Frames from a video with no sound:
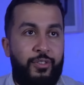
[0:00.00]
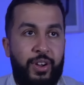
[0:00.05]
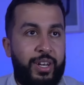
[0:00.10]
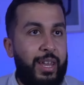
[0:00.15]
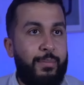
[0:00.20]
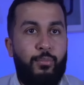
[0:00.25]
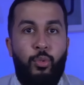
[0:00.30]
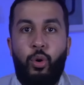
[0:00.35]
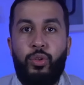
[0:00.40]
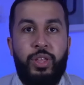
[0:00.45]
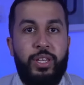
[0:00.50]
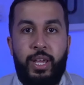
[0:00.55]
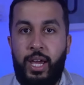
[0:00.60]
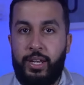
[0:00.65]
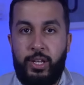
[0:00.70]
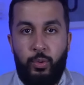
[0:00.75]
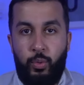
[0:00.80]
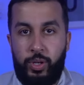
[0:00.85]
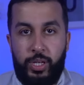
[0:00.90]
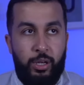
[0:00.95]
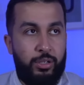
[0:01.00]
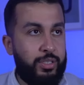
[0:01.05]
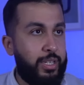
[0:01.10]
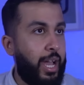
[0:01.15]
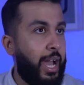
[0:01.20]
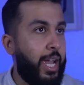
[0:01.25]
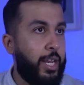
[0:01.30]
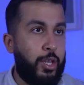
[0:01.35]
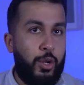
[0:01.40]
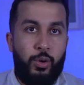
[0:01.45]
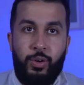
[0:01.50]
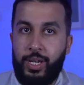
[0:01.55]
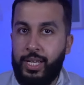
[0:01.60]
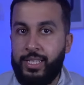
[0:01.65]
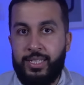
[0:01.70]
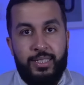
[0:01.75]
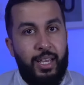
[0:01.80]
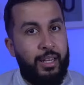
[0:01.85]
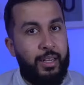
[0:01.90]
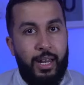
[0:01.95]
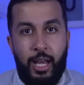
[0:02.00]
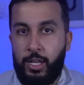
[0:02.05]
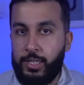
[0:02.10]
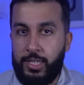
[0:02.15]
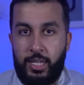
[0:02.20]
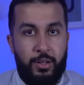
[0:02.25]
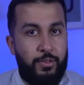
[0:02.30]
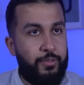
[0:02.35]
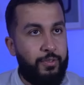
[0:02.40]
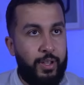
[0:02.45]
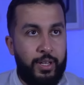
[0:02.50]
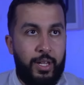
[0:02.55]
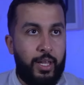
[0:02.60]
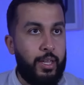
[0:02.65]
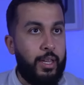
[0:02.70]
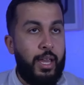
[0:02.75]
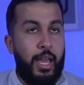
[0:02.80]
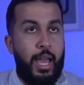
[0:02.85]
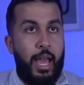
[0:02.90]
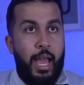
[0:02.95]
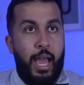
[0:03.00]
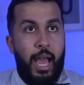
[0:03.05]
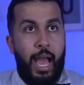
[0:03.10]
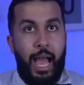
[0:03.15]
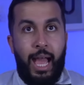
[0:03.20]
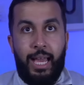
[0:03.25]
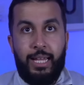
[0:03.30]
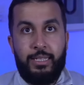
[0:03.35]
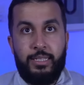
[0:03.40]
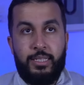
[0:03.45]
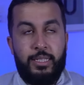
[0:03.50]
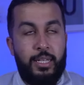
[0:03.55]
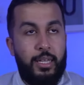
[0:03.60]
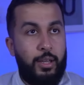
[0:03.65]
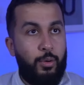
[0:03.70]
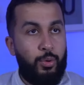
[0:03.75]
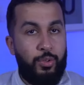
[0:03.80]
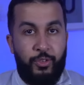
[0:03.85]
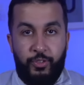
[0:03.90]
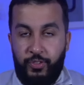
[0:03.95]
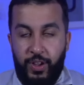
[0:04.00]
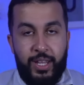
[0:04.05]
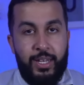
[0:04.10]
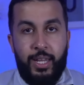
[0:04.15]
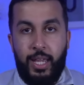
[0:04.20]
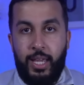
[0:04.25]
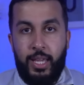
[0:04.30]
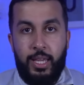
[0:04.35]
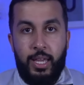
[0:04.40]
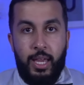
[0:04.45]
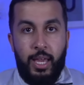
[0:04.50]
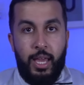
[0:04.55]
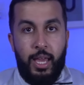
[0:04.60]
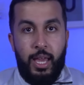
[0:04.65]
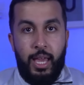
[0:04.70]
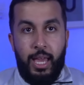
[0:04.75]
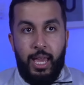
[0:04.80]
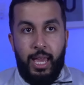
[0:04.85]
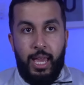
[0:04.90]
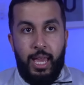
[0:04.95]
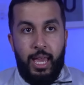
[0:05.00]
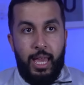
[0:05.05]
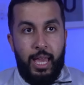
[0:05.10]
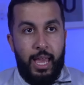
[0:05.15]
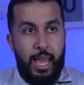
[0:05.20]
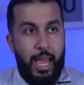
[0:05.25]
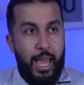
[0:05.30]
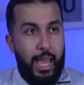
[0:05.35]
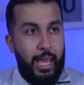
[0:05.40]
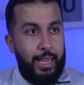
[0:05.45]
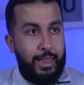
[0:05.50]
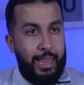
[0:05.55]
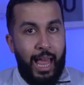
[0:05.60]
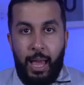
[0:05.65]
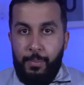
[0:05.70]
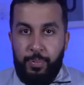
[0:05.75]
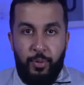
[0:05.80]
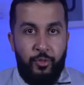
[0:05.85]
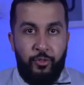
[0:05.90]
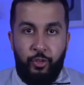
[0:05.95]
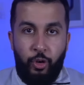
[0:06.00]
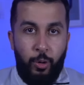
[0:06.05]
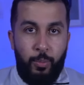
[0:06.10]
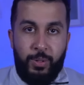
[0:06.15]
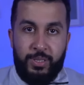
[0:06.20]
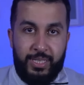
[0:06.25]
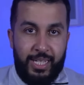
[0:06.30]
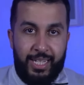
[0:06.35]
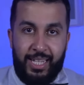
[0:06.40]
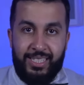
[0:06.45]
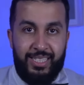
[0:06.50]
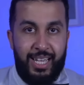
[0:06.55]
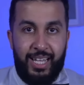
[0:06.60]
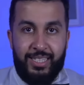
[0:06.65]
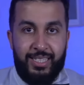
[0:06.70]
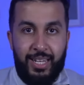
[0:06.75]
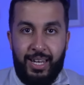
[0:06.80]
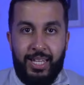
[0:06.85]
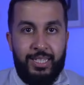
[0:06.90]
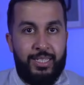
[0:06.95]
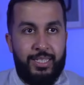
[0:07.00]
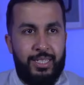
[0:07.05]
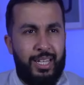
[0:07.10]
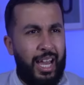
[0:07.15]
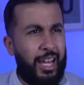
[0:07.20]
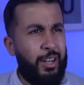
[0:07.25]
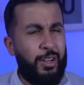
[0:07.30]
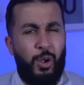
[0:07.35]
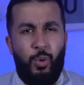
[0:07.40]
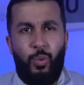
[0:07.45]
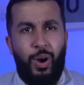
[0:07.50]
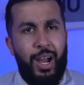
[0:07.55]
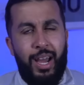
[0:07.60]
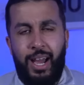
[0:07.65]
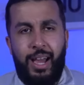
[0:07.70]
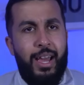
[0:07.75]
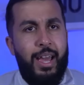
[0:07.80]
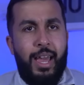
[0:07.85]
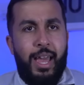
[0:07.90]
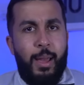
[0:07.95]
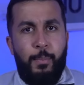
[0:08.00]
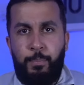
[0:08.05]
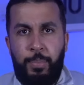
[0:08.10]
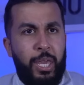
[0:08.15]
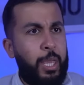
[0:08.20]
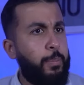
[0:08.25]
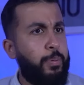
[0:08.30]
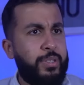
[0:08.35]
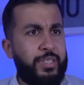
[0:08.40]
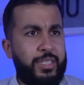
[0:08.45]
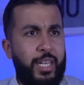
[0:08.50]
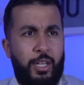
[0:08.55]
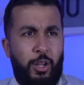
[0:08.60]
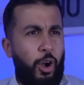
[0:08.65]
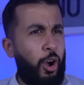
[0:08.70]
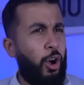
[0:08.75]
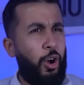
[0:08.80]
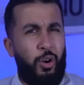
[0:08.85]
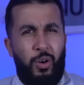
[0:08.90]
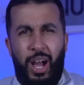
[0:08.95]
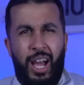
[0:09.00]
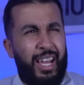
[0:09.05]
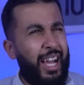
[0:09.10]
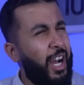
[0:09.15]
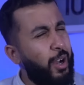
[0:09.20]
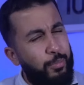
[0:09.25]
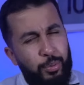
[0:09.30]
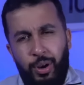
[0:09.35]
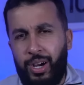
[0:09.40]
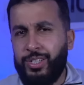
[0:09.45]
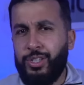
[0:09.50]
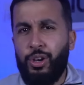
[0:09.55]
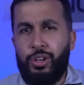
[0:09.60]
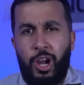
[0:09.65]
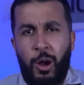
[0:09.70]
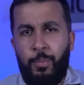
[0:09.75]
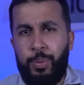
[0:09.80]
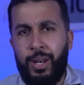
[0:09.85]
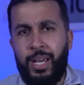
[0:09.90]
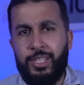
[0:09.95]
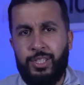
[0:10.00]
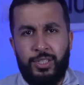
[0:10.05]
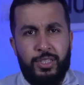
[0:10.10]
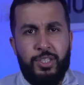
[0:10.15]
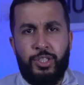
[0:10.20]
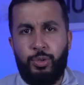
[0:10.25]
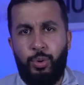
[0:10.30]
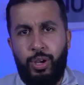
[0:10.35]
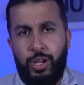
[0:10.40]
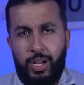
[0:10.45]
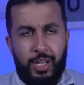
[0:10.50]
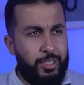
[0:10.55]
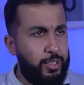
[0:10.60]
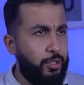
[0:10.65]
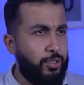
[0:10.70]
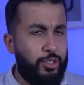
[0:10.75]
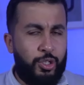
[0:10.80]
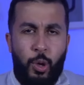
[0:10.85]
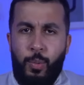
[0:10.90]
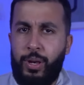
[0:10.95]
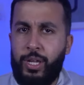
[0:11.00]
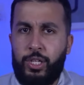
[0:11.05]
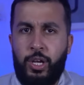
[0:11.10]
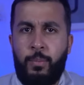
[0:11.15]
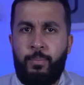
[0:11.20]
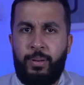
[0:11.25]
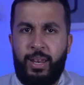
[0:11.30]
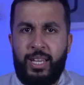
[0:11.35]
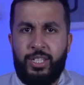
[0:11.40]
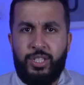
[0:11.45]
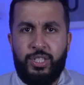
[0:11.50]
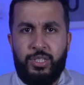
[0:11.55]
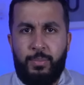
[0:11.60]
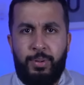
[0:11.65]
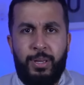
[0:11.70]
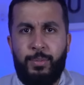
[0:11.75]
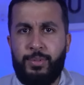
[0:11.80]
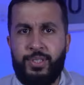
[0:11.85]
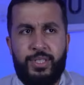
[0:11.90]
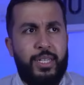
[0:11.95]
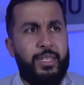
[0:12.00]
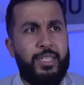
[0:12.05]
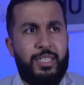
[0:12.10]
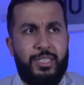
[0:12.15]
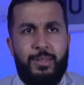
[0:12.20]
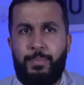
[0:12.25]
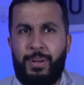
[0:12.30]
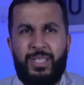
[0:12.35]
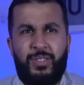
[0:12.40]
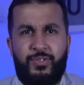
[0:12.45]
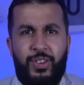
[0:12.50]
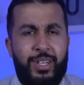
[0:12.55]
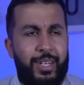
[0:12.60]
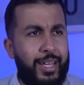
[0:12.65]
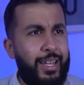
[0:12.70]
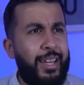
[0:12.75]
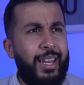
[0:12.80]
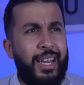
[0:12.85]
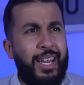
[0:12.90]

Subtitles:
more than anyone else. I know inside and outside of Fede. And with Fede, that performance against Atleti, I don't know why. People said, I saw compilations on Twitter. I saw so many compilations and people said this is the best Fede.